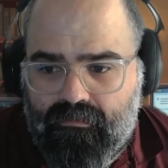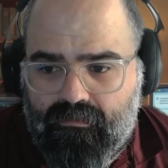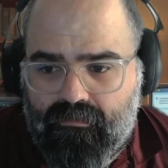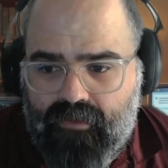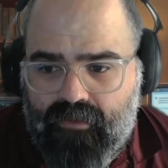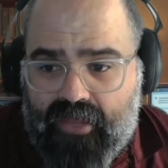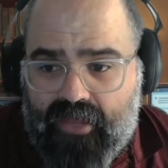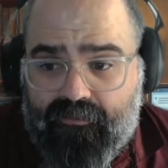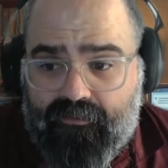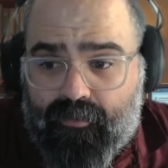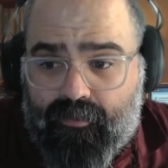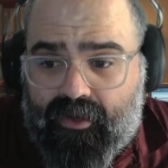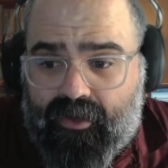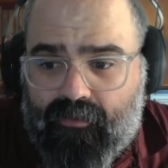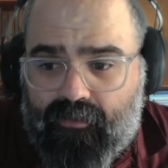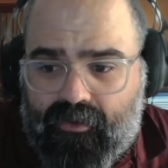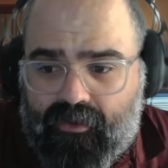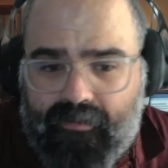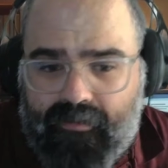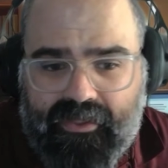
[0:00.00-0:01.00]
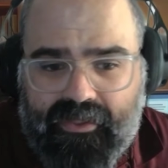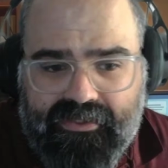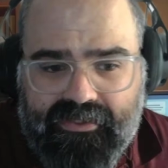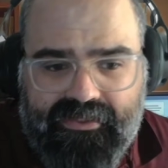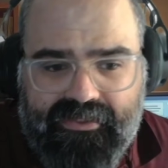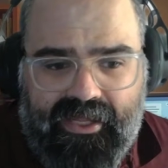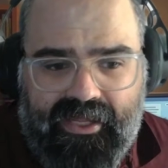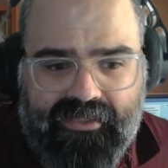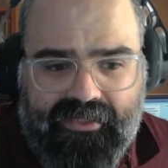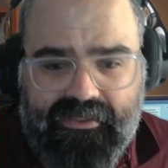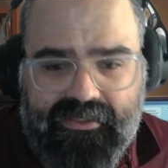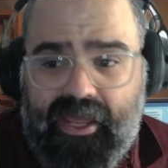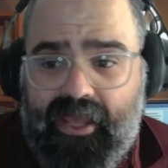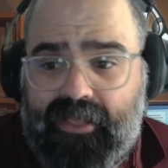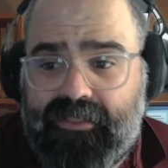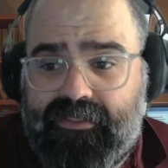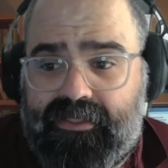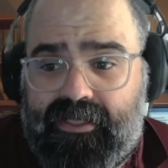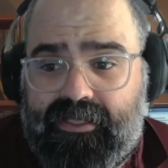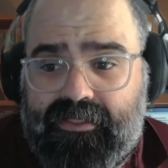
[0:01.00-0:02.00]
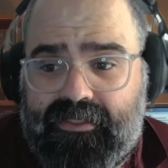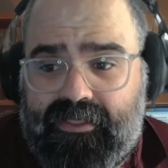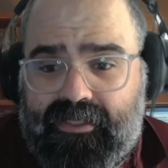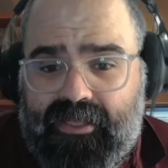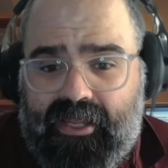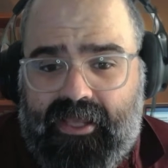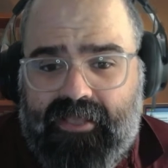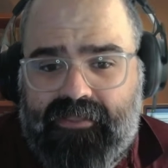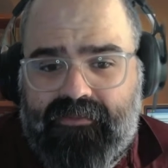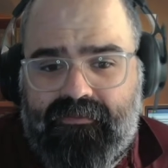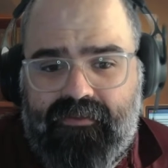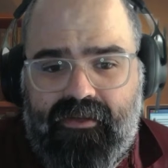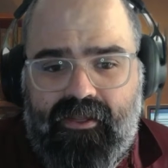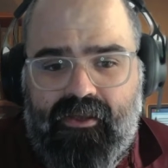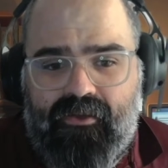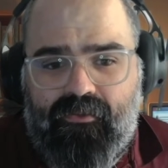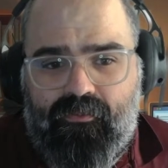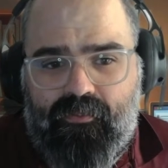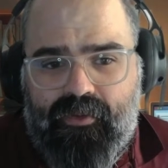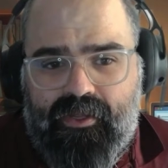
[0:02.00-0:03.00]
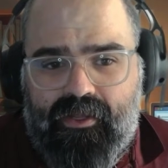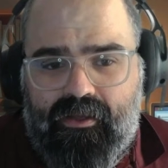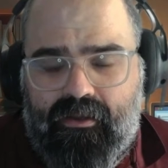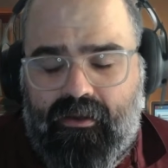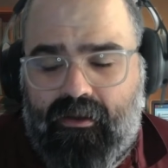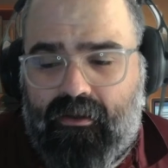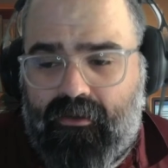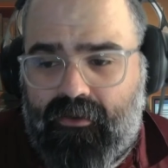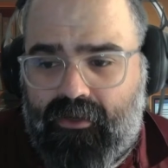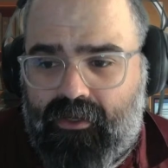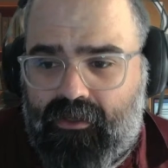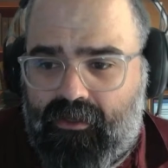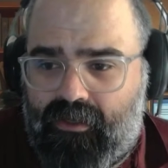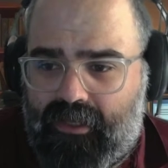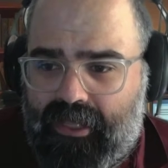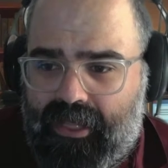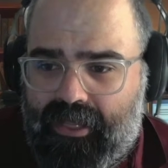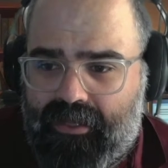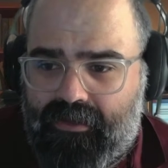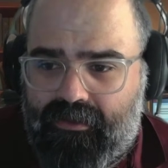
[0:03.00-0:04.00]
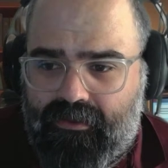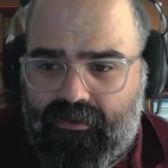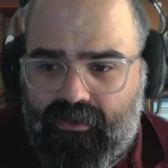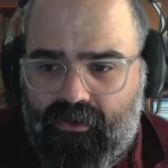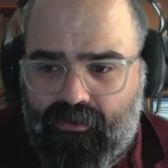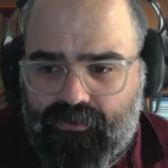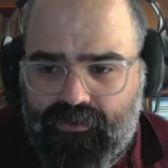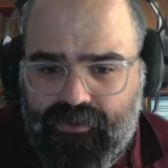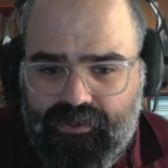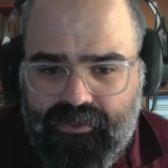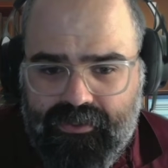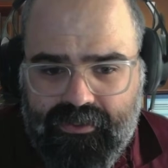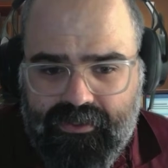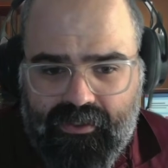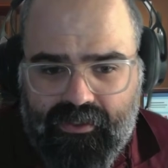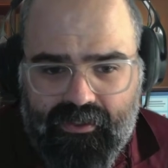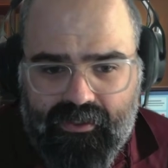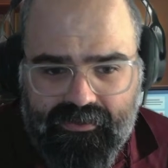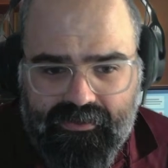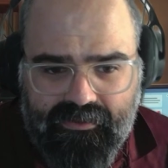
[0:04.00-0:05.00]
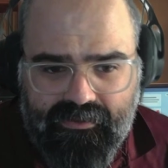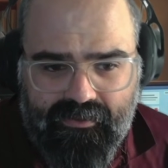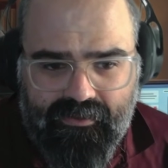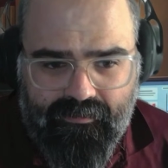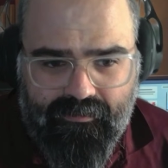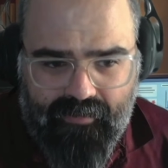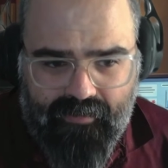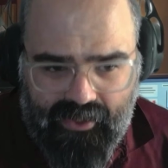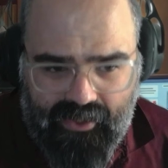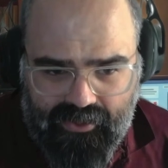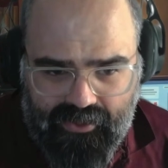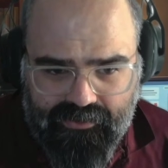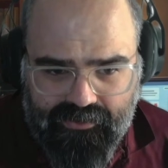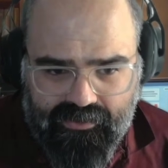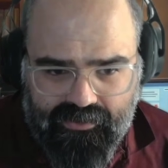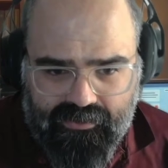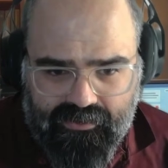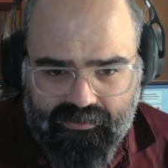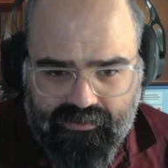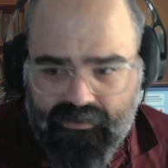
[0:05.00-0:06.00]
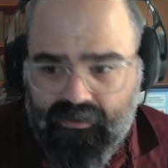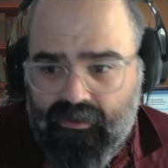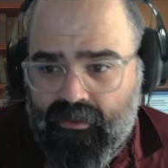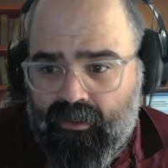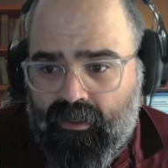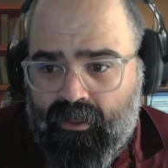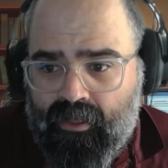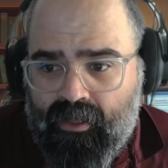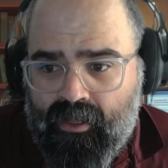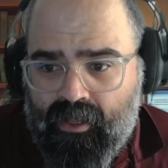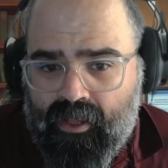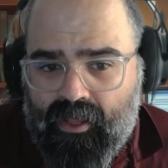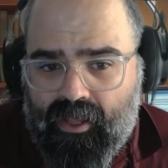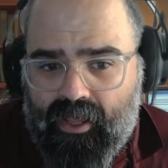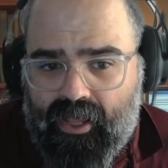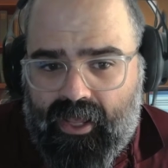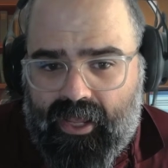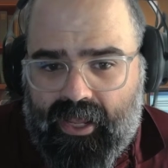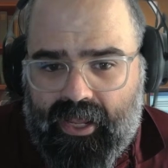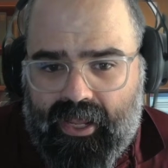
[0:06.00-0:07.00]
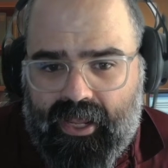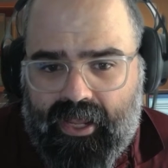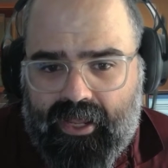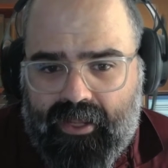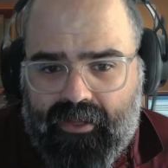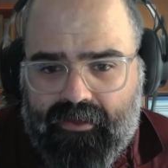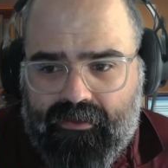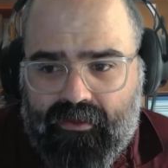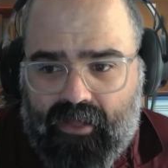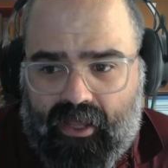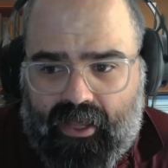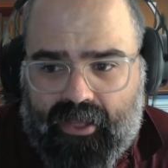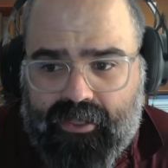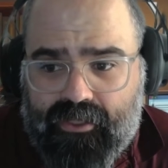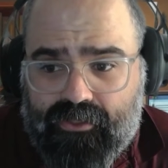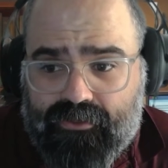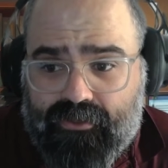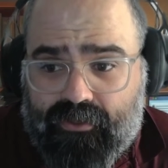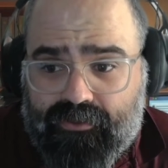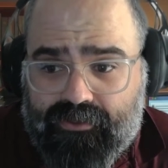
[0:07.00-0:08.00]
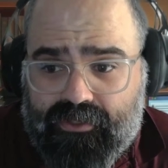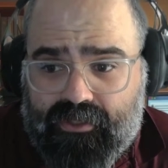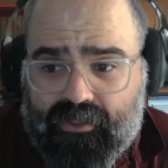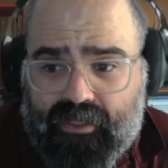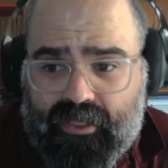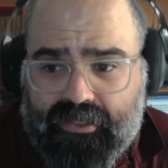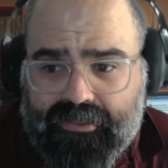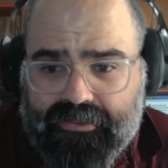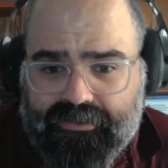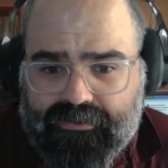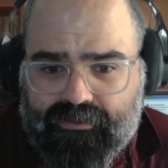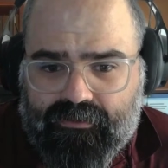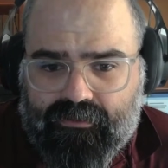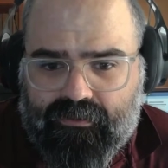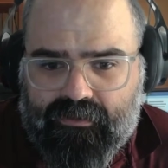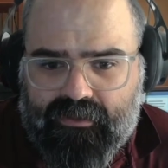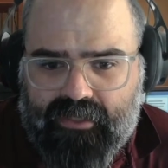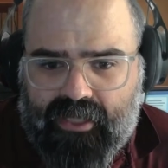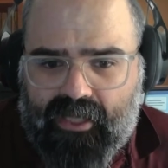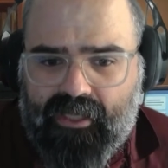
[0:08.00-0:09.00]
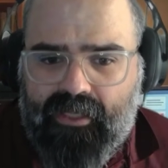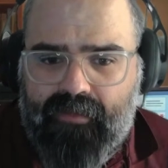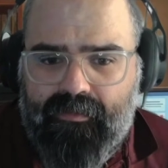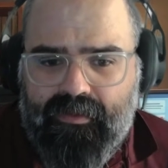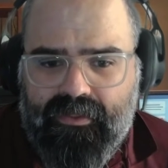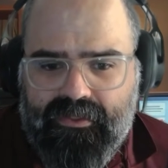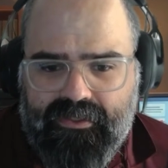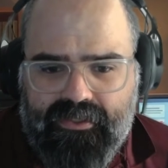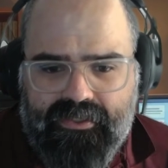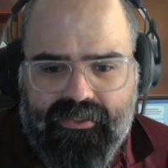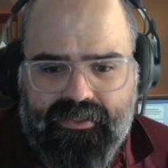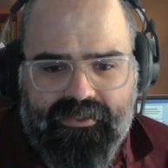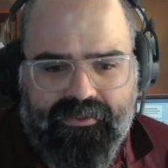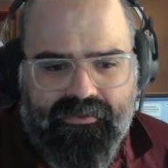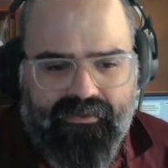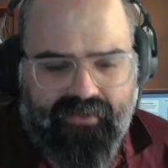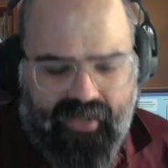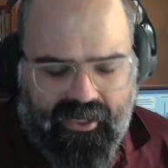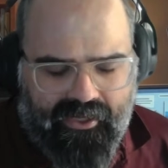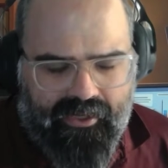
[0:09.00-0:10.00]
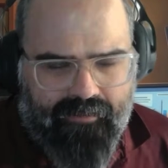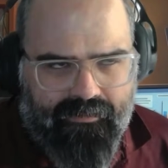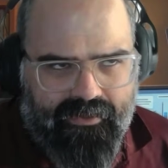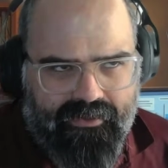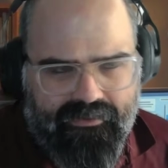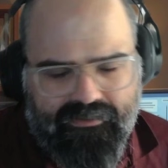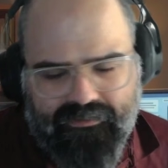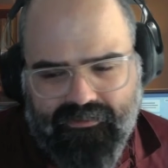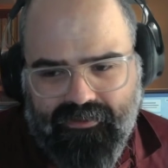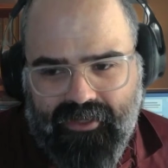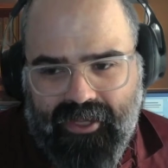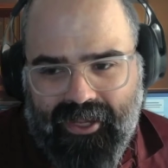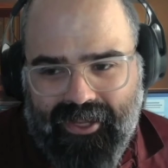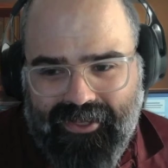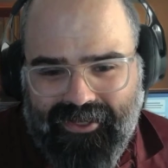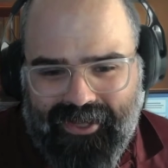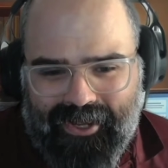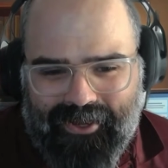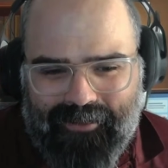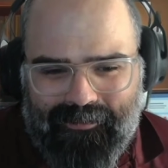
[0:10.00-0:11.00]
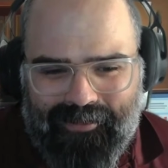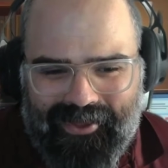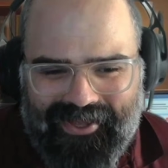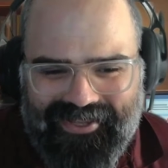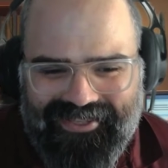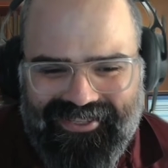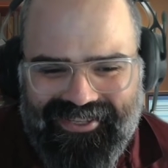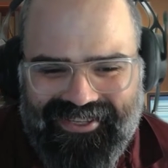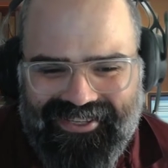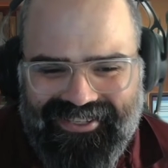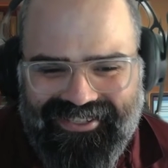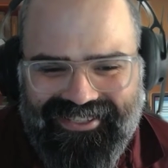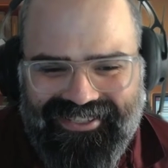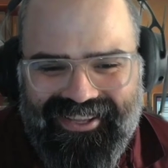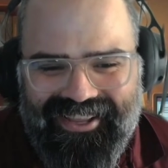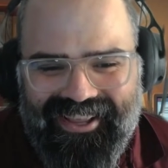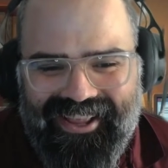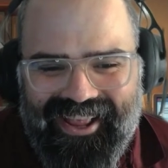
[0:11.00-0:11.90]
Hey everybody, welcome back to Stack Snacks. In today's video, we are going to look at Notion's custom agents. And I use Notion a lot to store documents and databases.